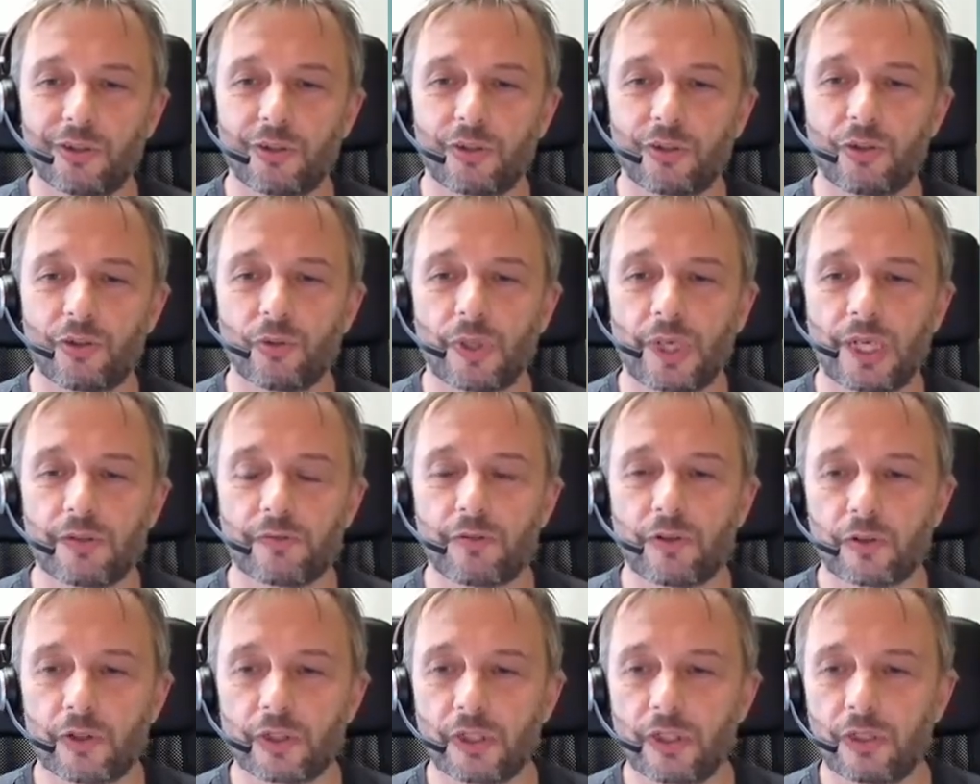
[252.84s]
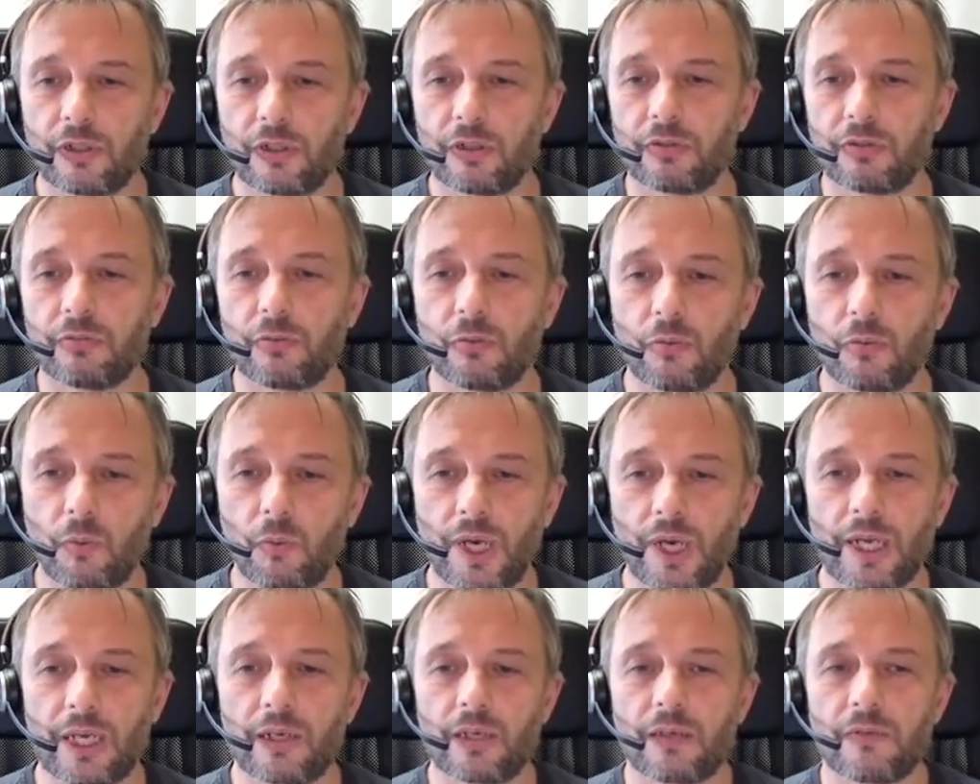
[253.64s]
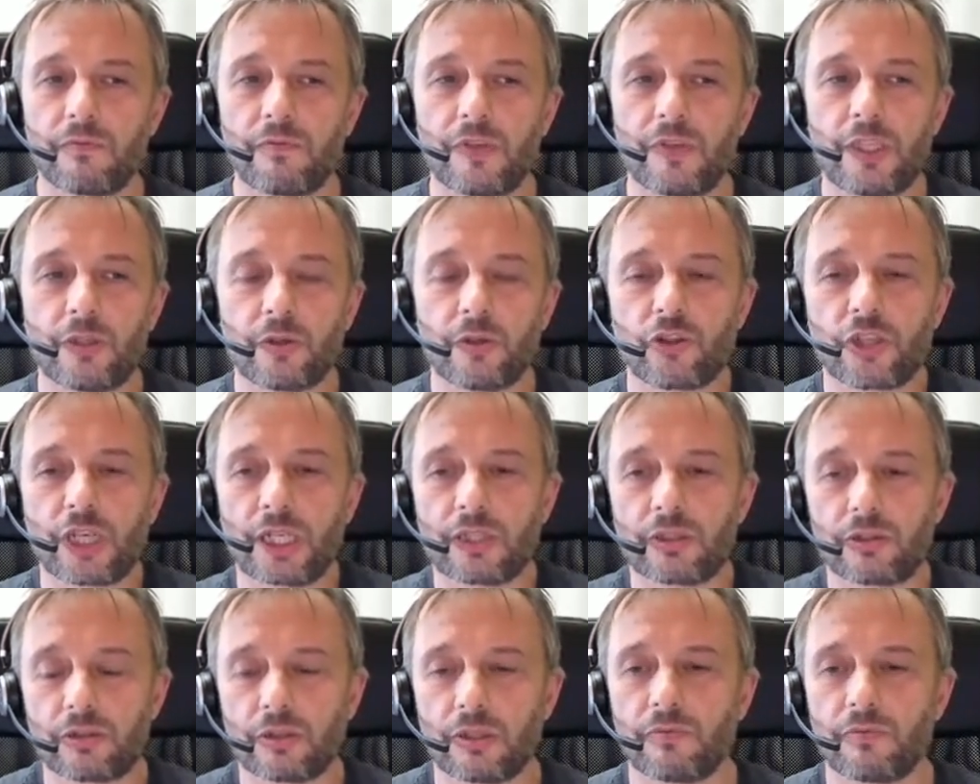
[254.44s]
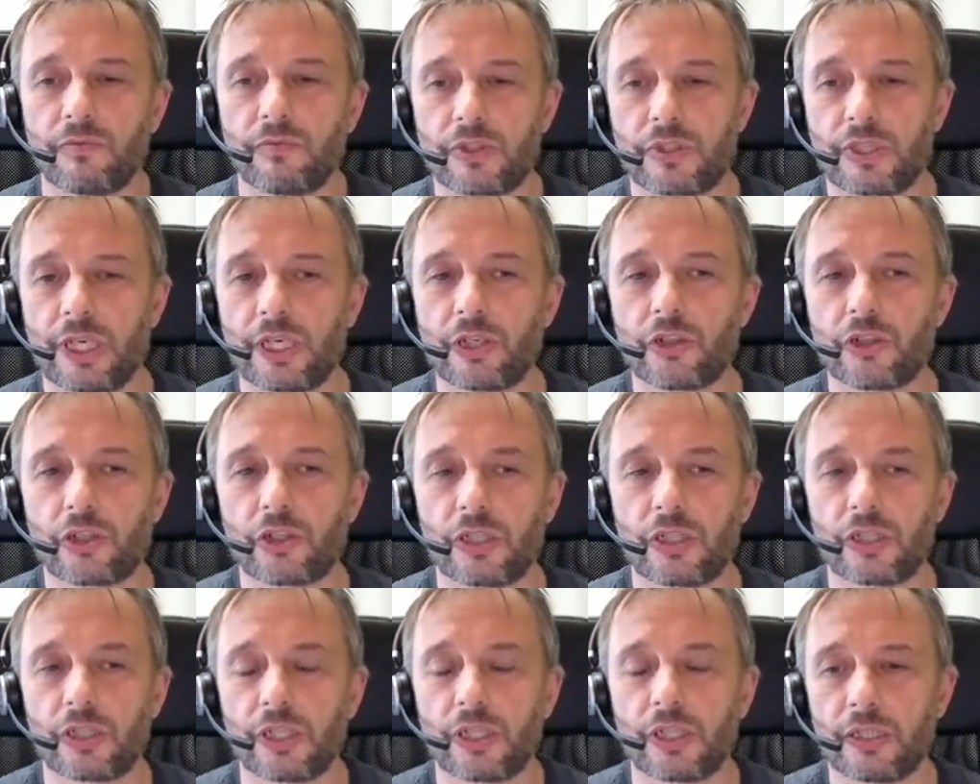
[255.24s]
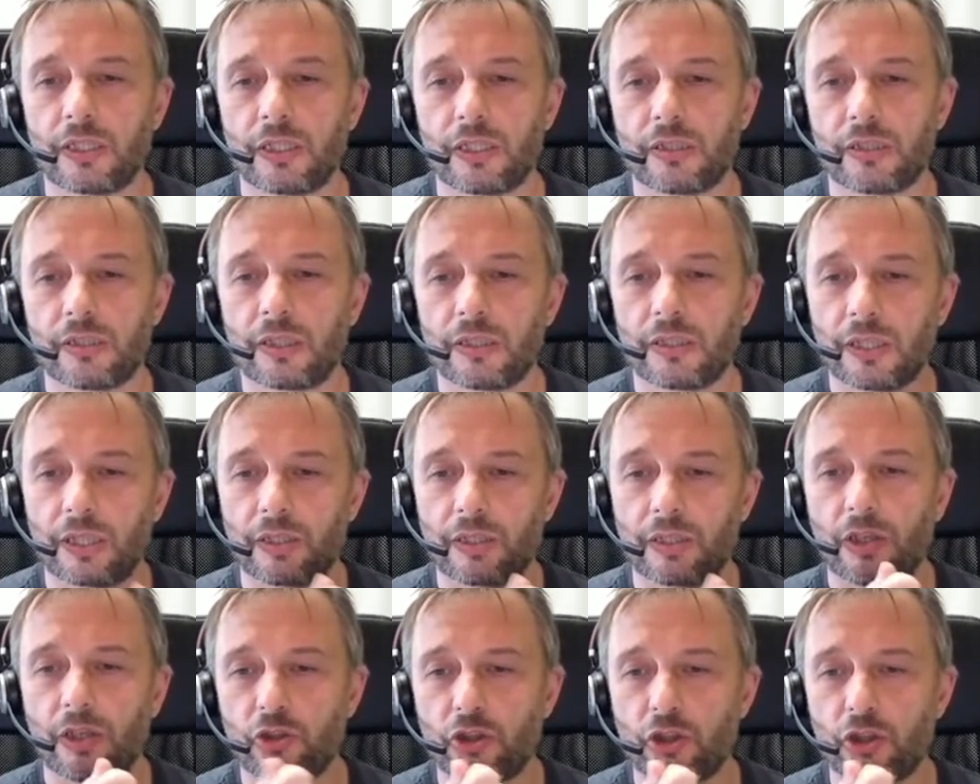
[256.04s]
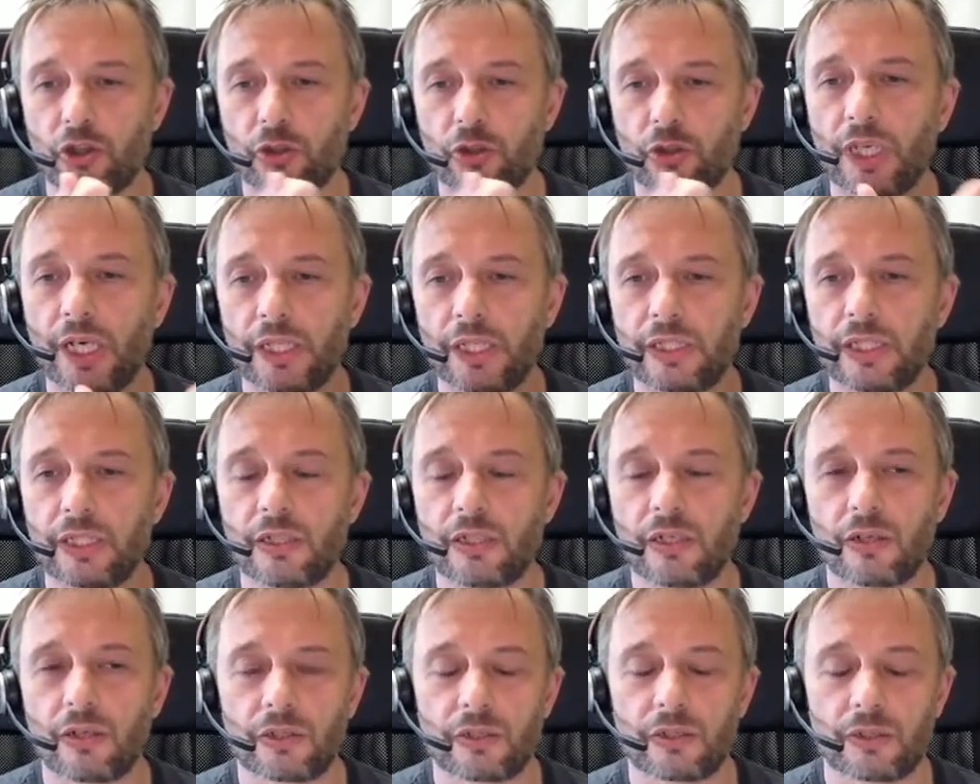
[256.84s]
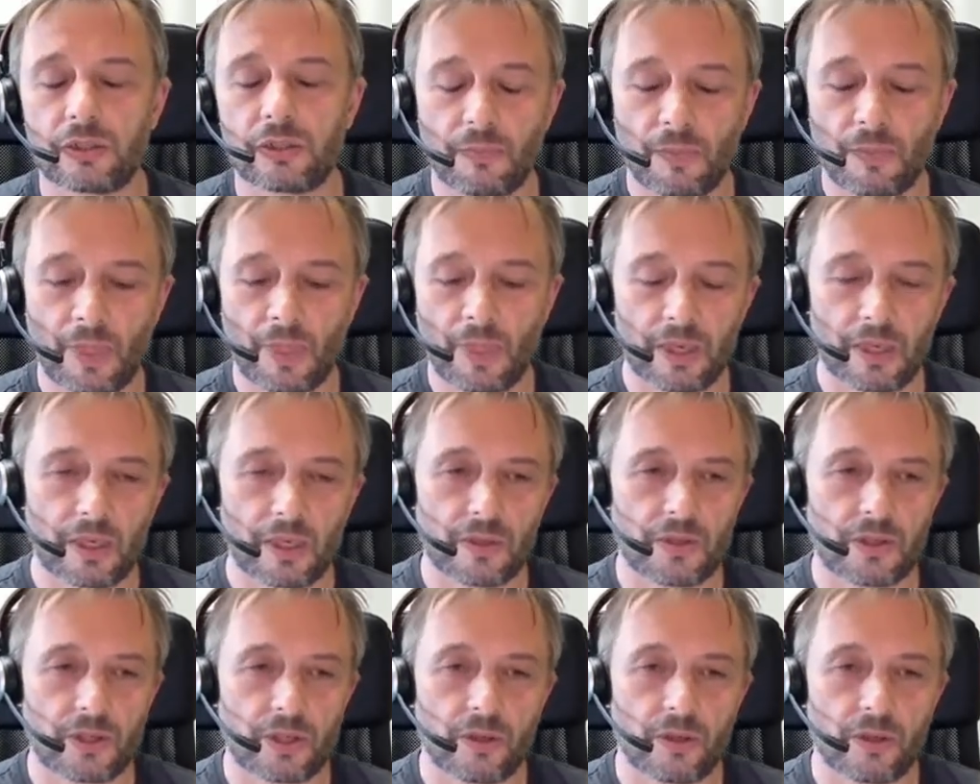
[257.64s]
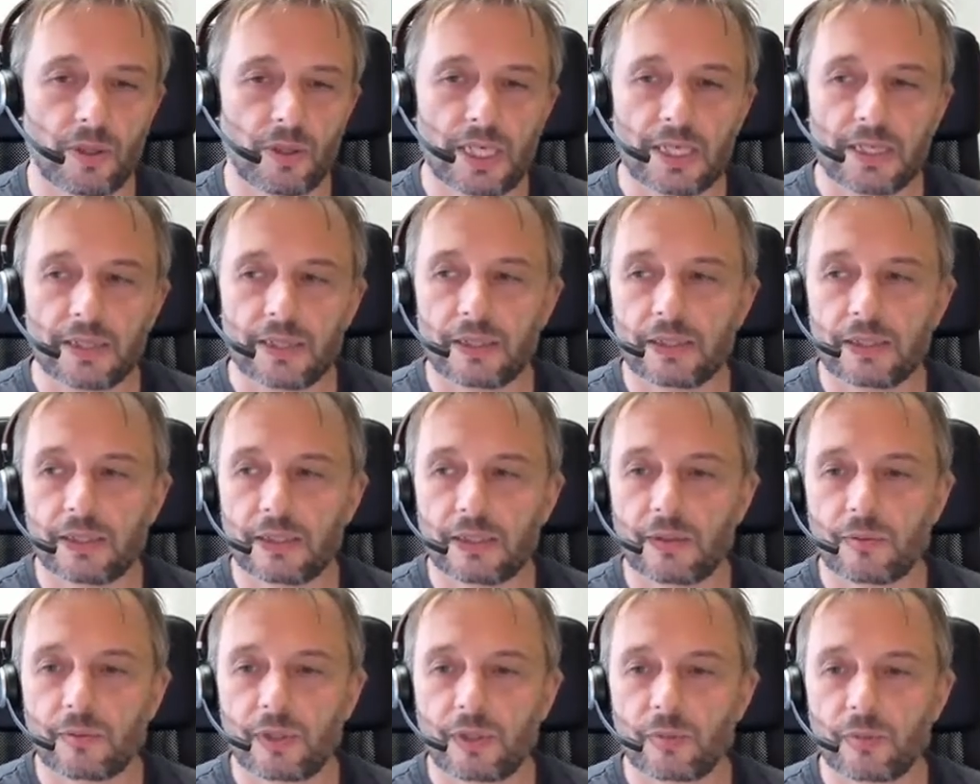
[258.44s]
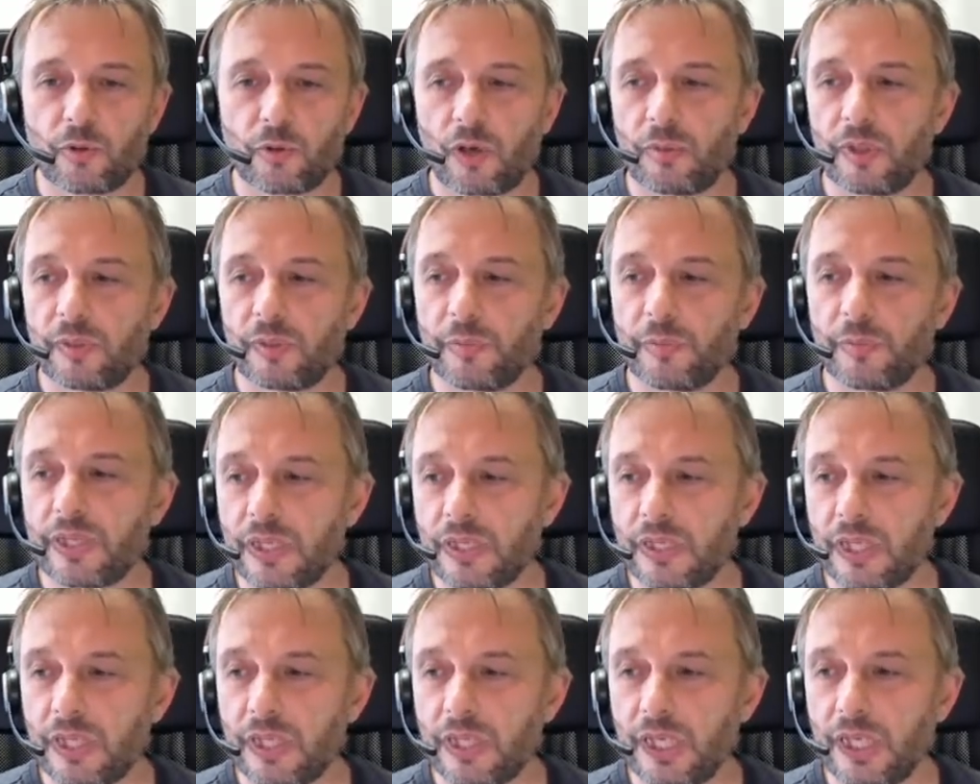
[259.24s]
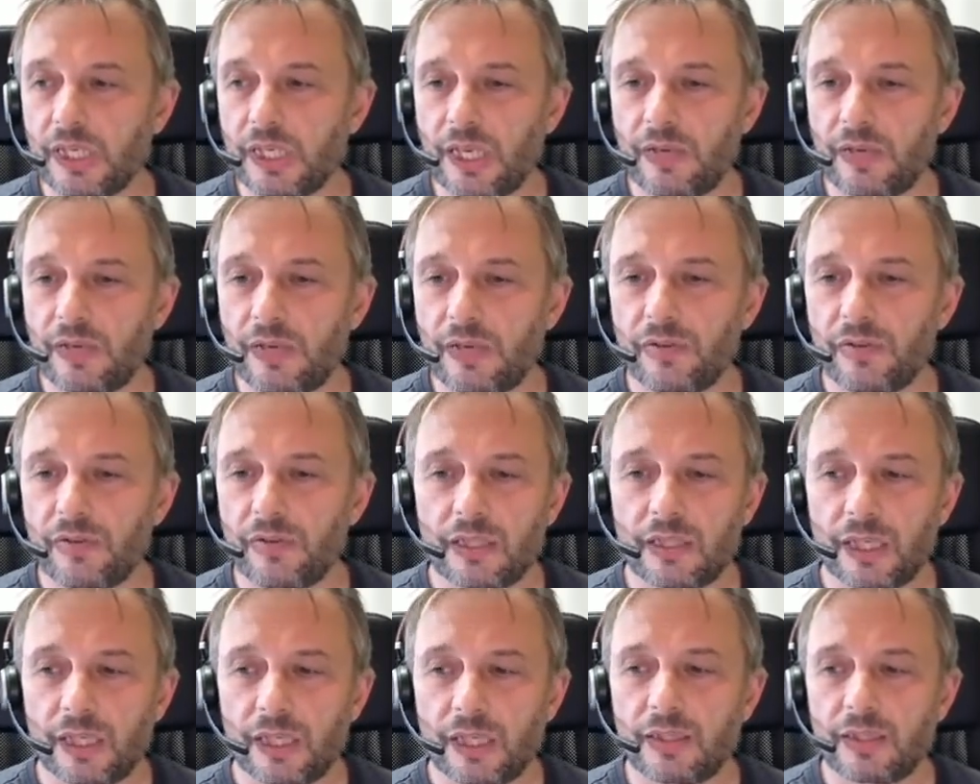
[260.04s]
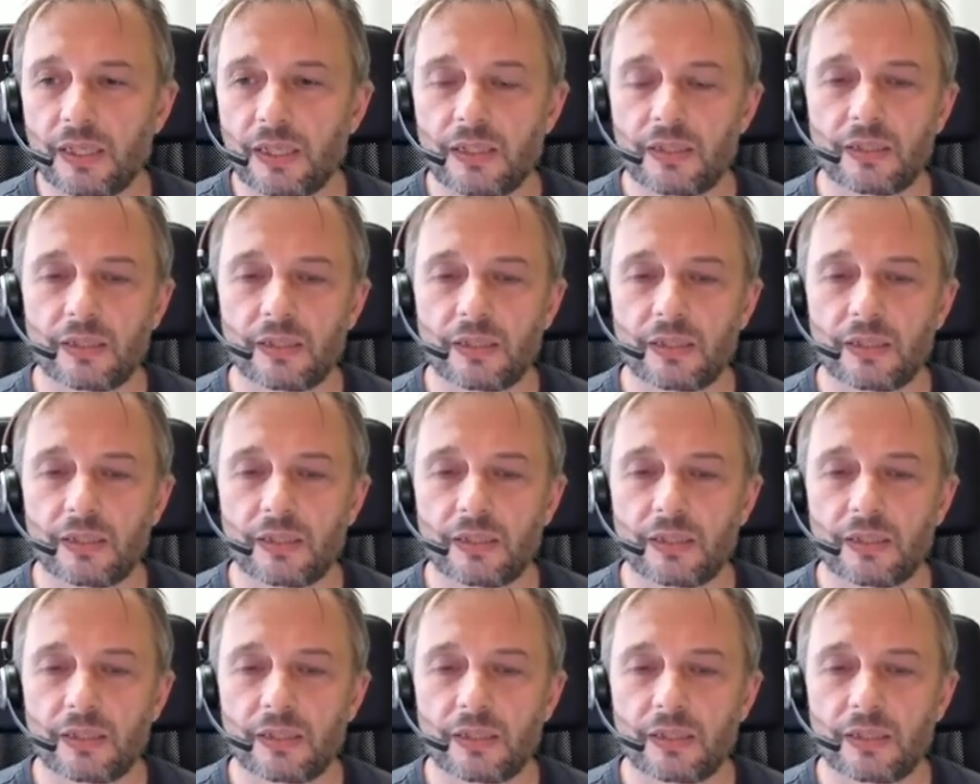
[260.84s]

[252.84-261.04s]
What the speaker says: to a foreigner via a video chat conversation and show the ID card. So the problem is evident, and